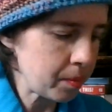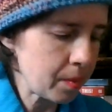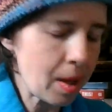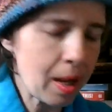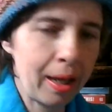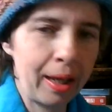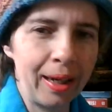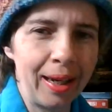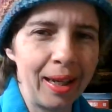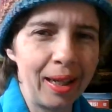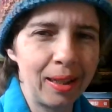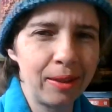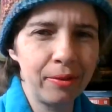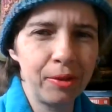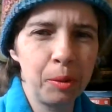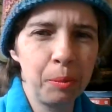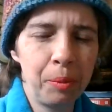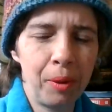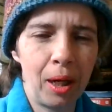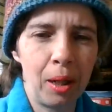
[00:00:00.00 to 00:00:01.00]
and I
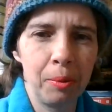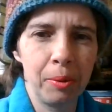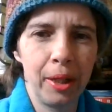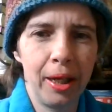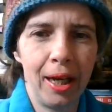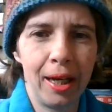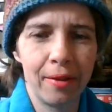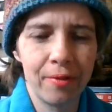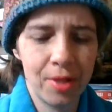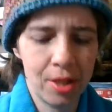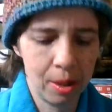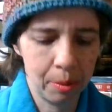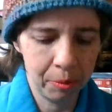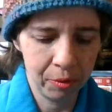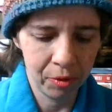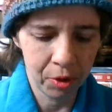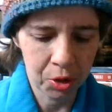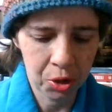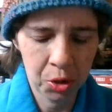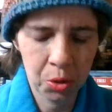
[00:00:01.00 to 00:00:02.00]
even probably have some
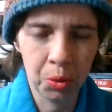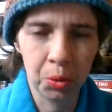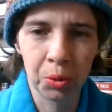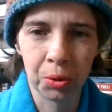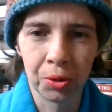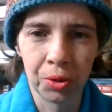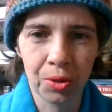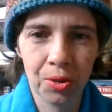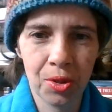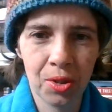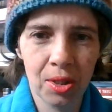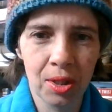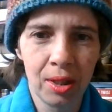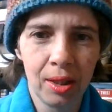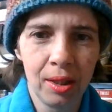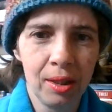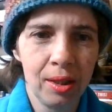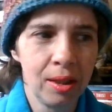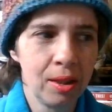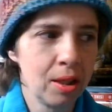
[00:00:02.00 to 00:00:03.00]
of the tools.
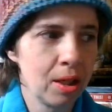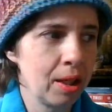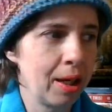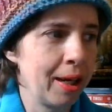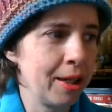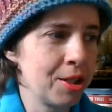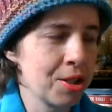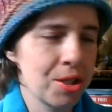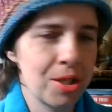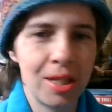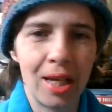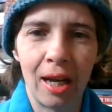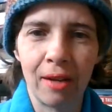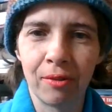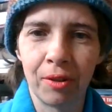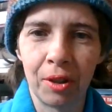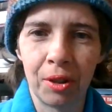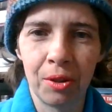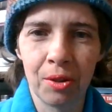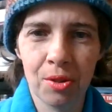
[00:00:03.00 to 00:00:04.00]
I just
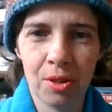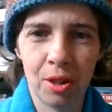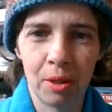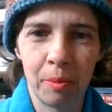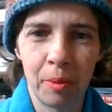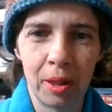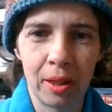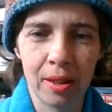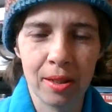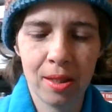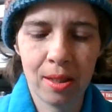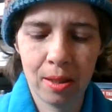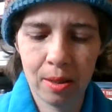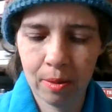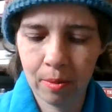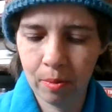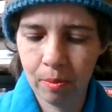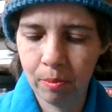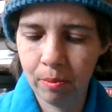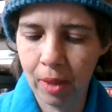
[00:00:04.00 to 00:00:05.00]
haven't used them in this
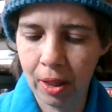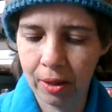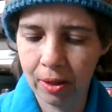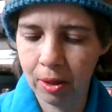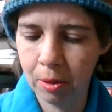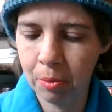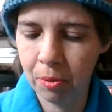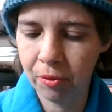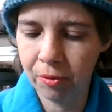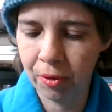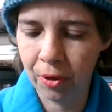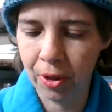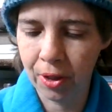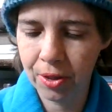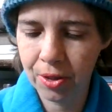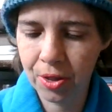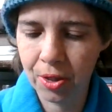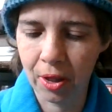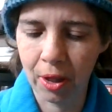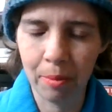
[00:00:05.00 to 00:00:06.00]
method before,
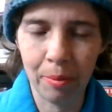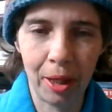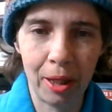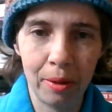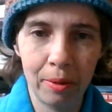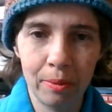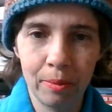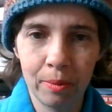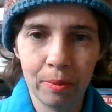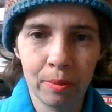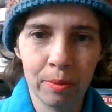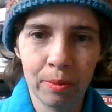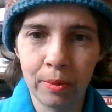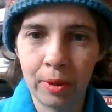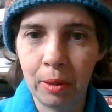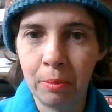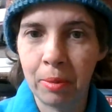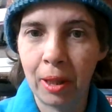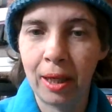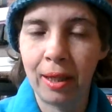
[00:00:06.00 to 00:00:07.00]
so I might
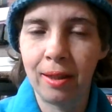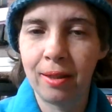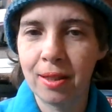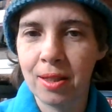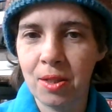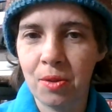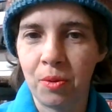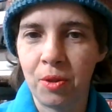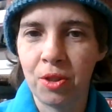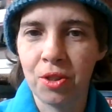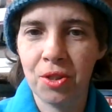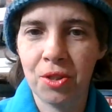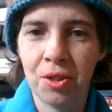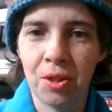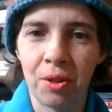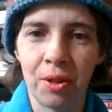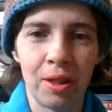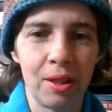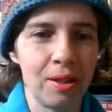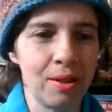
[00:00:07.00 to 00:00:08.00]
rebind this one just
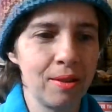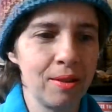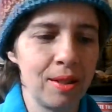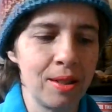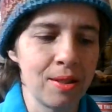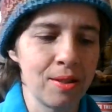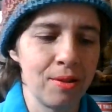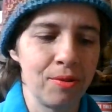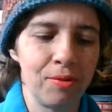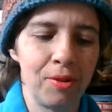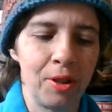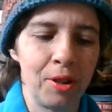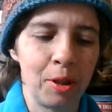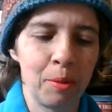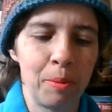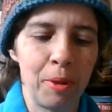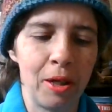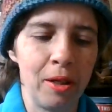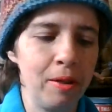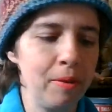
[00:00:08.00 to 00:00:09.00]
so that it isn't falling
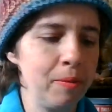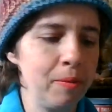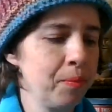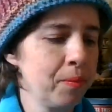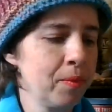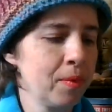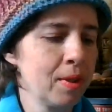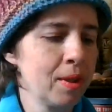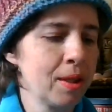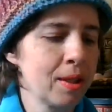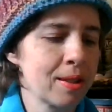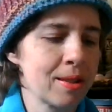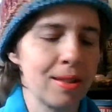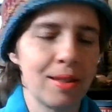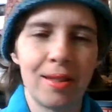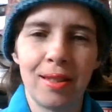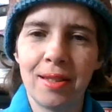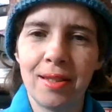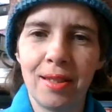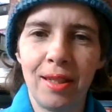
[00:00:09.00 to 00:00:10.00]
apart, because it
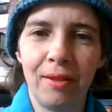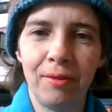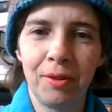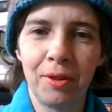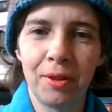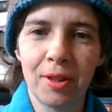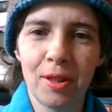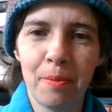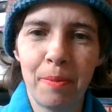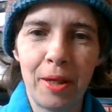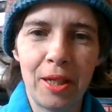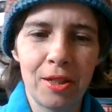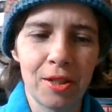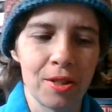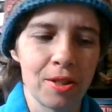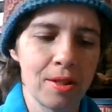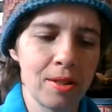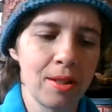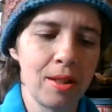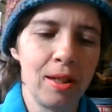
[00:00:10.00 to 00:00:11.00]
does have all its
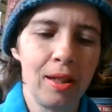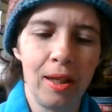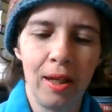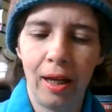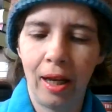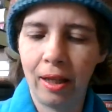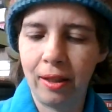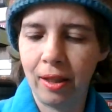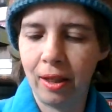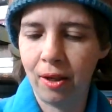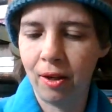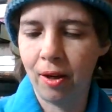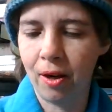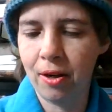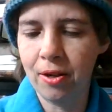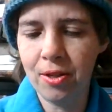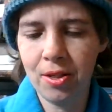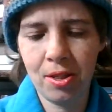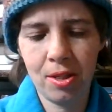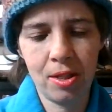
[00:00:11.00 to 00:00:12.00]
pages, and they
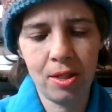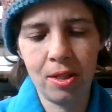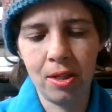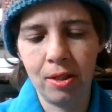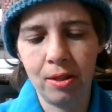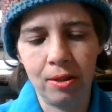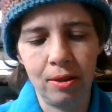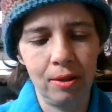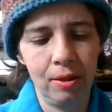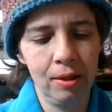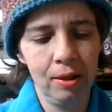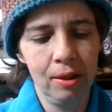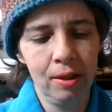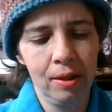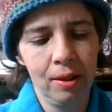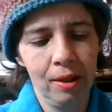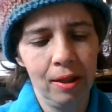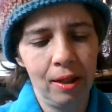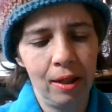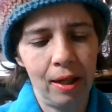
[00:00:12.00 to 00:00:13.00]
are still
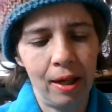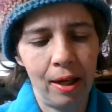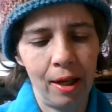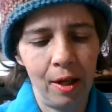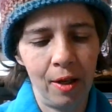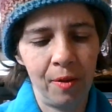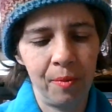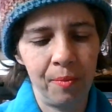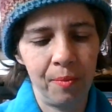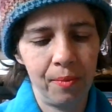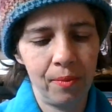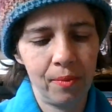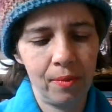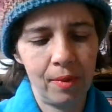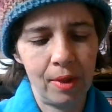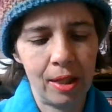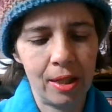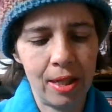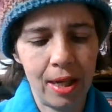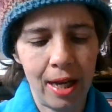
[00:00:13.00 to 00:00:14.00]

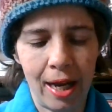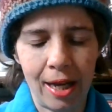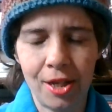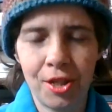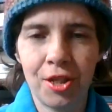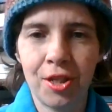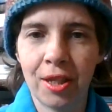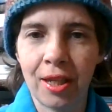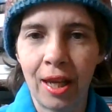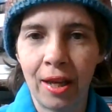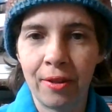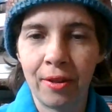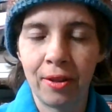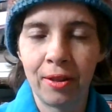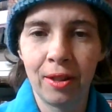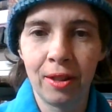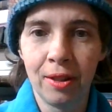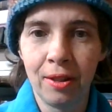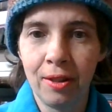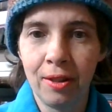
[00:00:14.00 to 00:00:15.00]
attached together